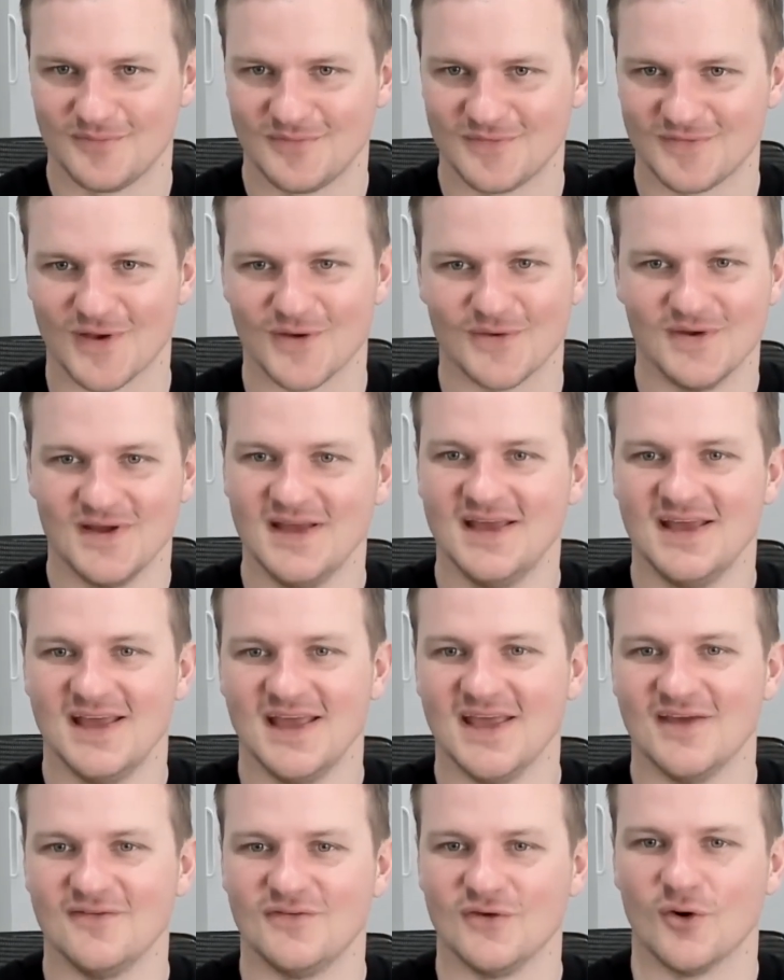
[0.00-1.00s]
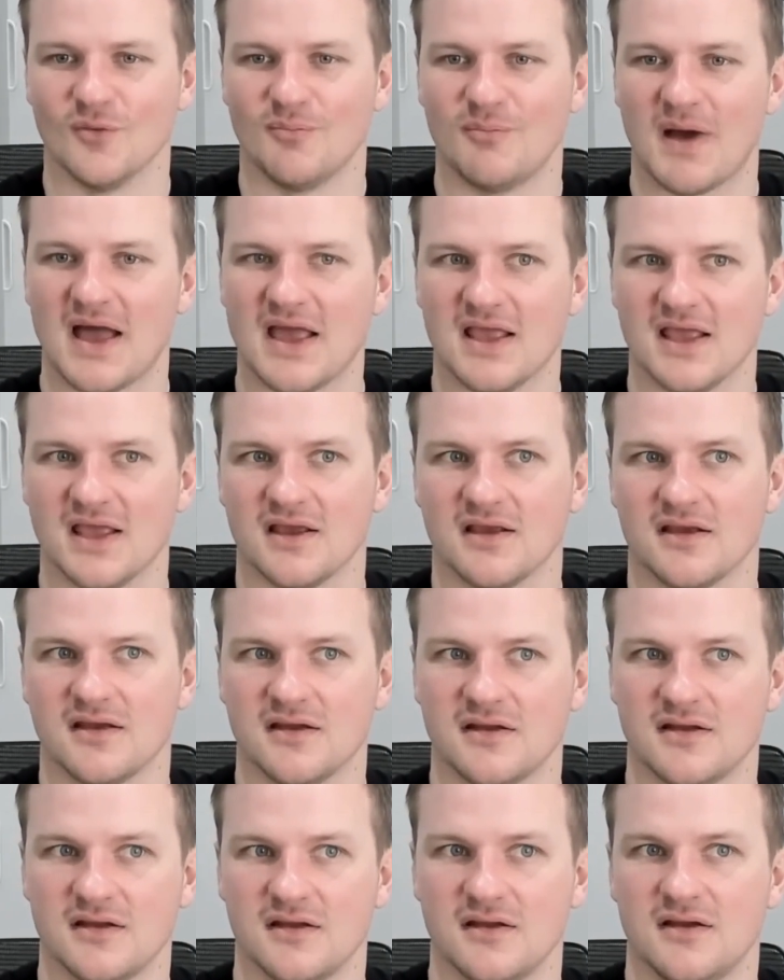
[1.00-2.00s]
So if you're
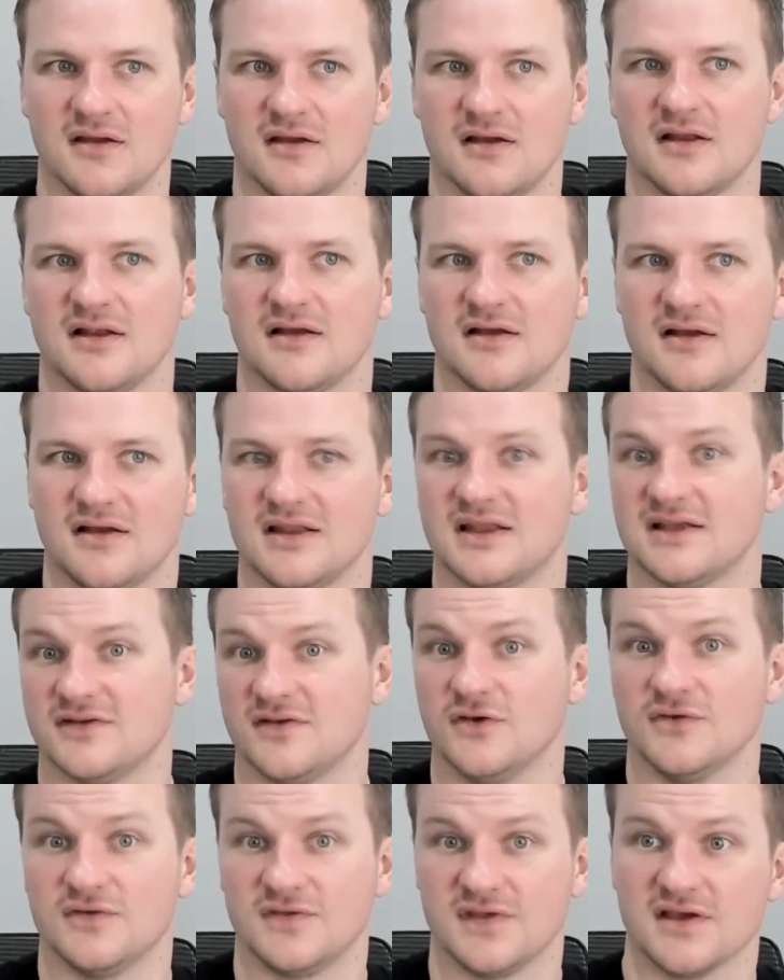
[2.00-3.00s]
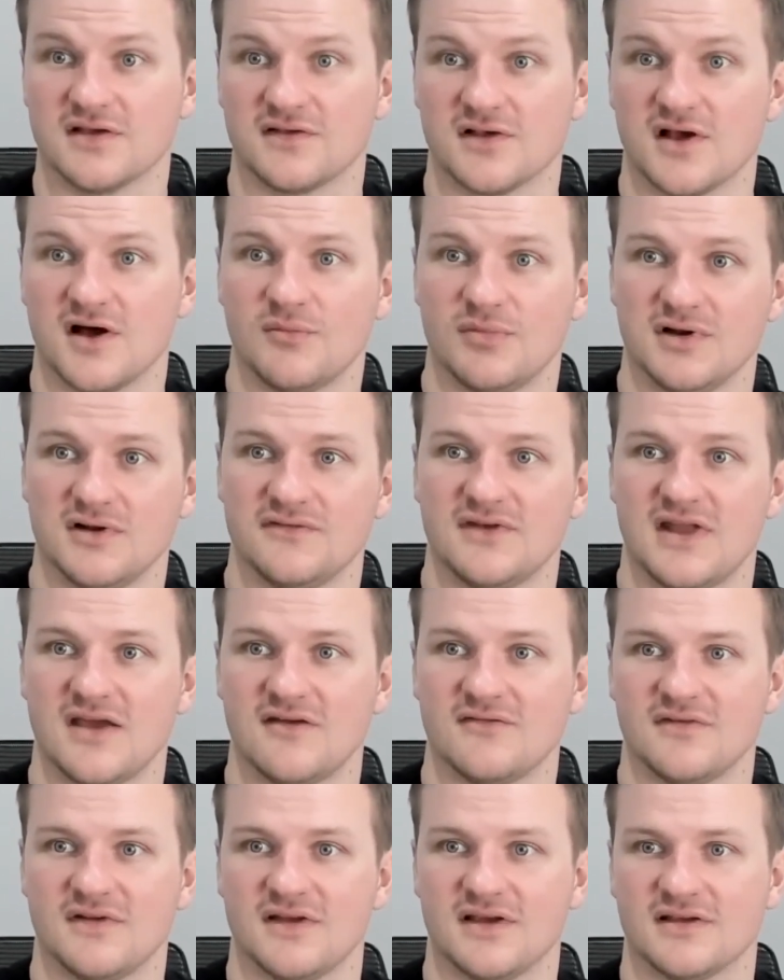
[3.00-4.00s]
paying, let's use the example of
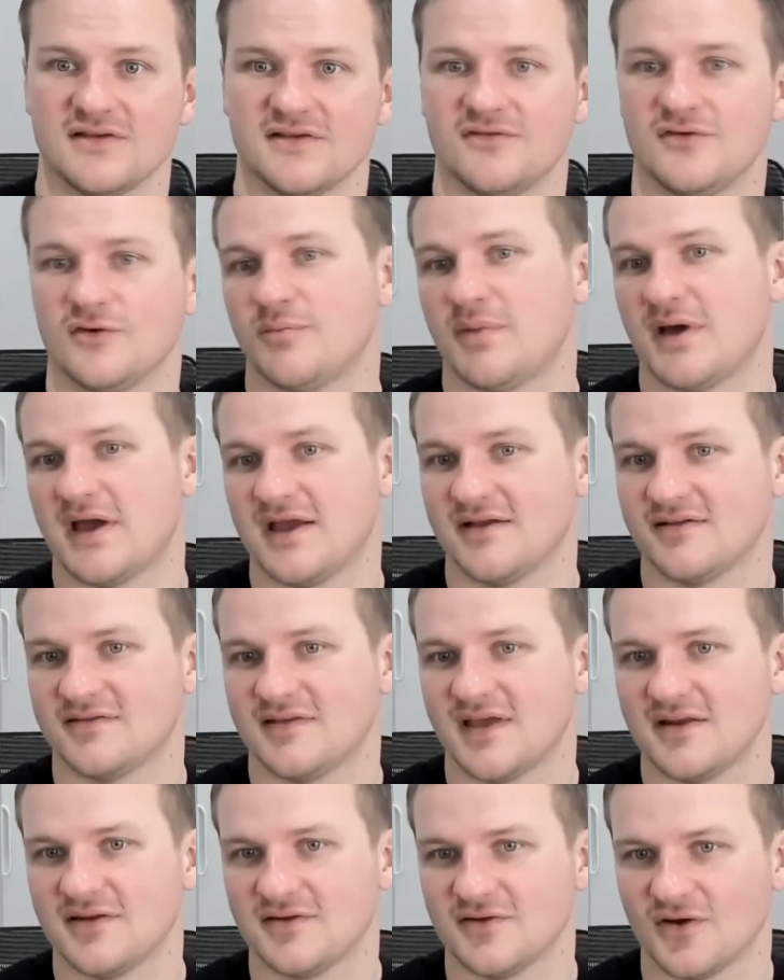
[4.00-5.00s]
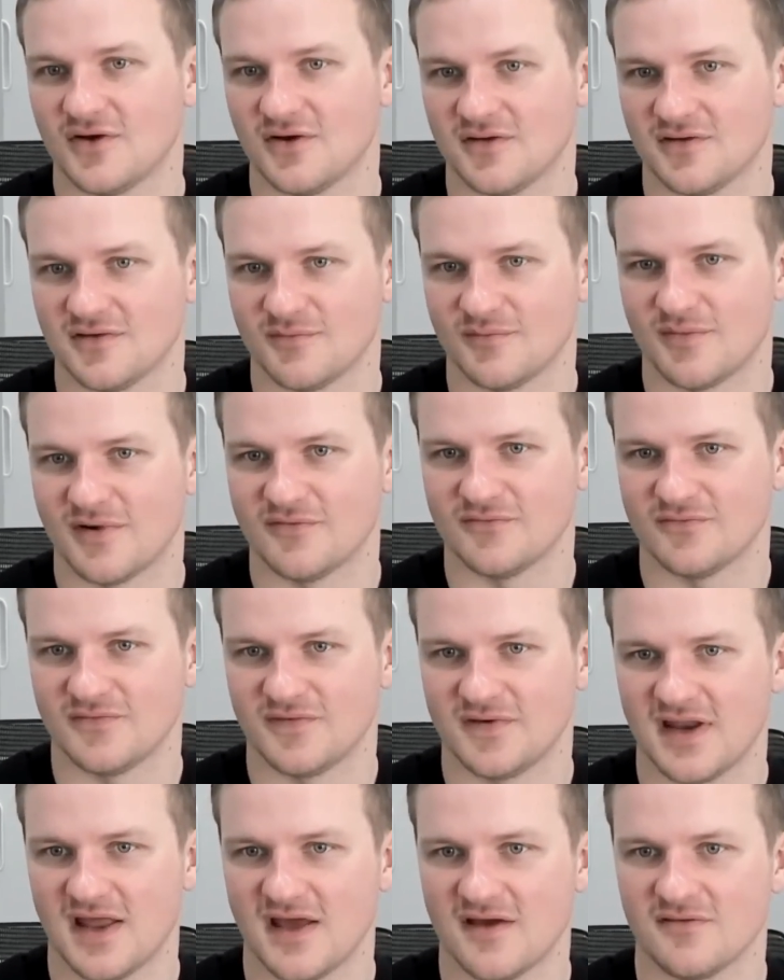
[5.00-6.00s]
Netflix. If you're paying $10 a month for
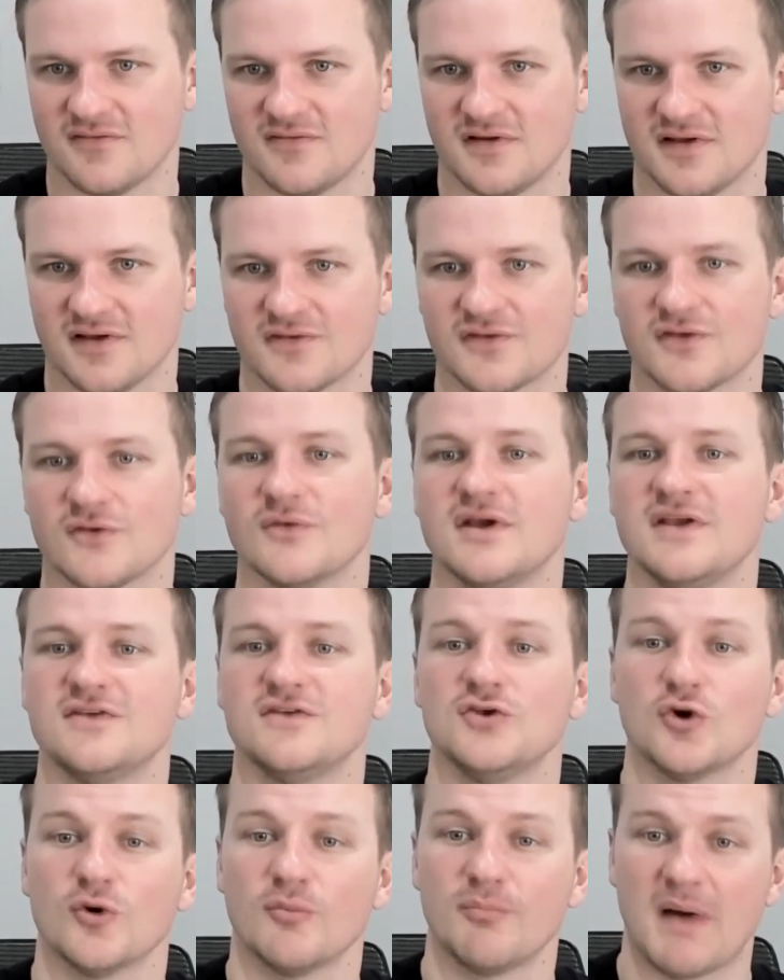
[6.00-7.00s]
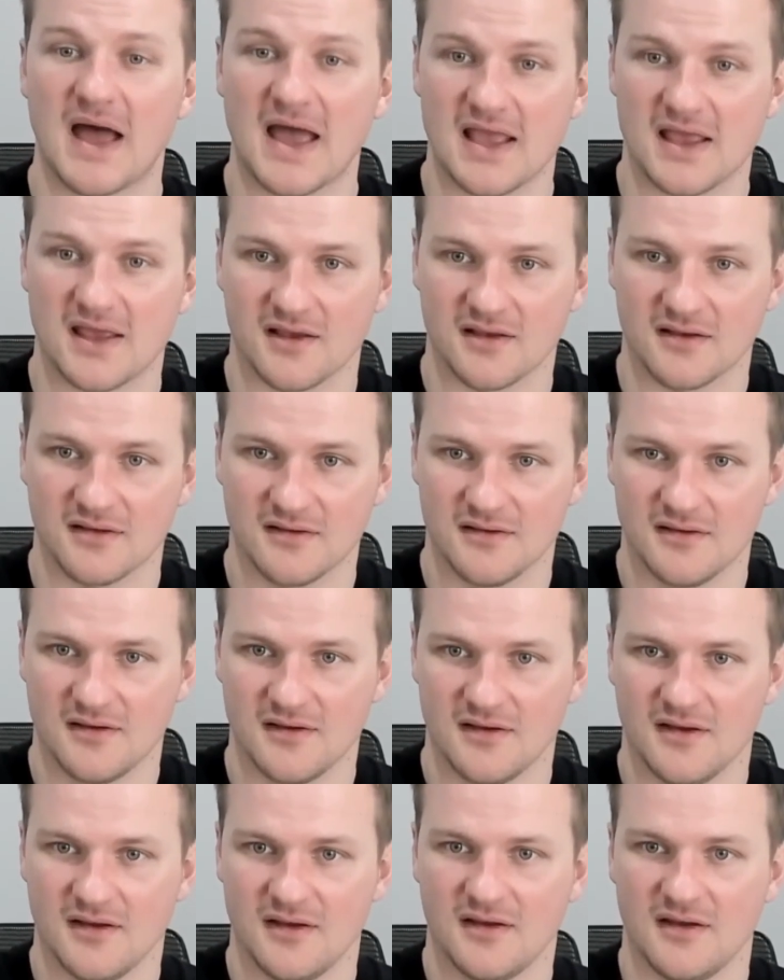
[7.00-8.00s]
Netflix, the reason you're paying
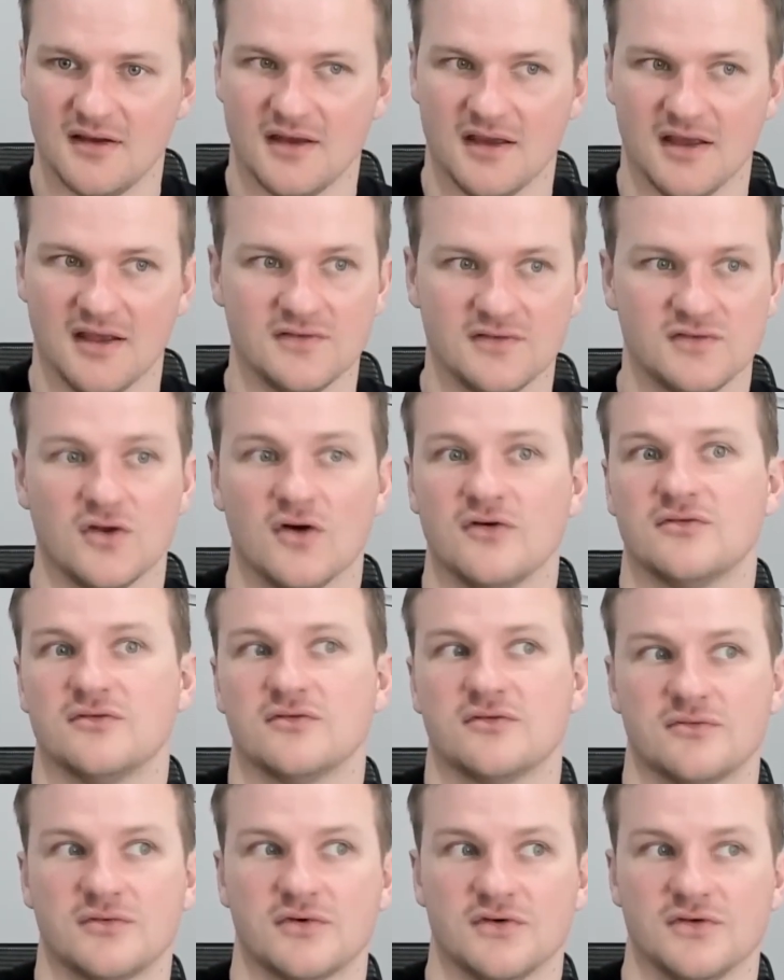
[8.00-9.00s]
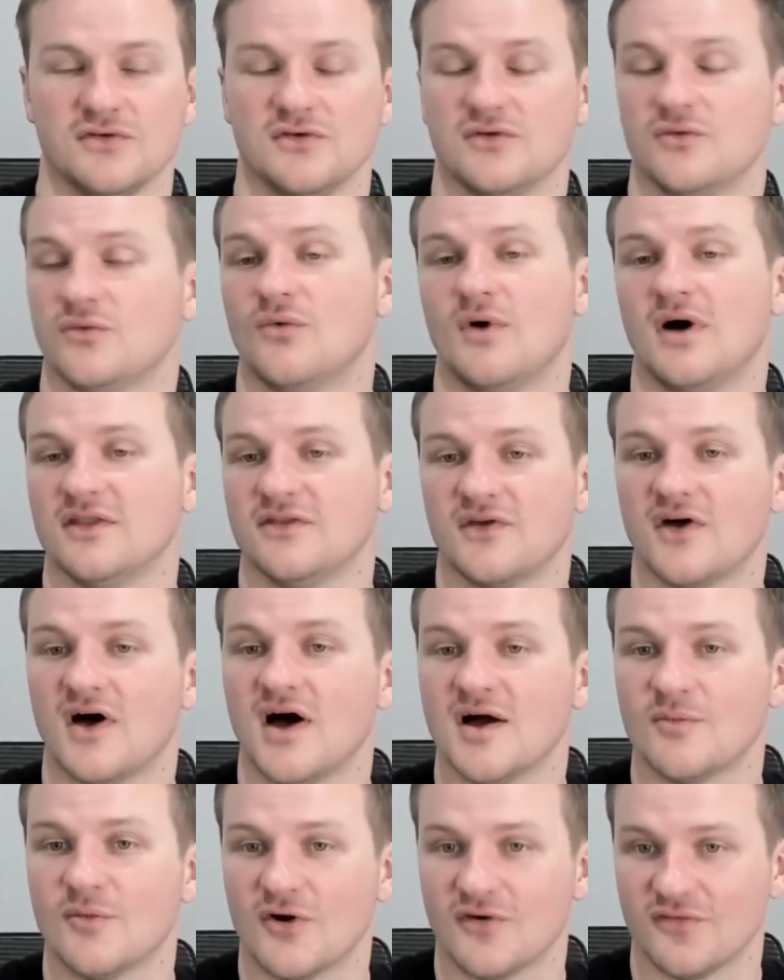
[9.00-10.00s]
is not because of a
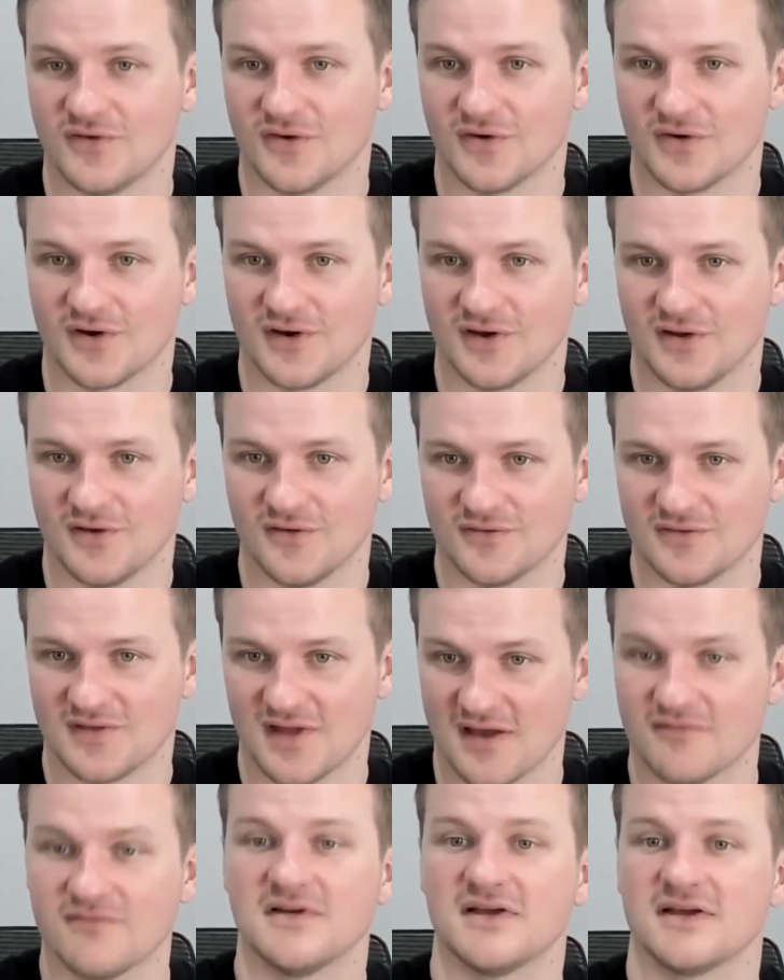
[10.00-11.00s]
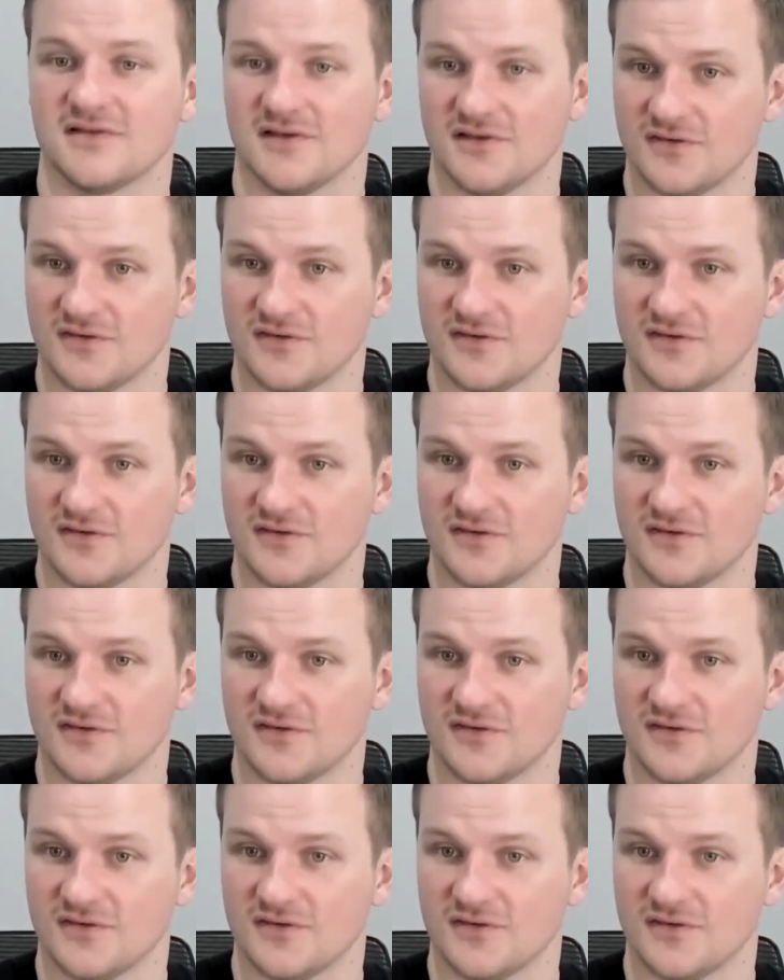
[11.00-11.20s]
one-time off you're going to use Netflix.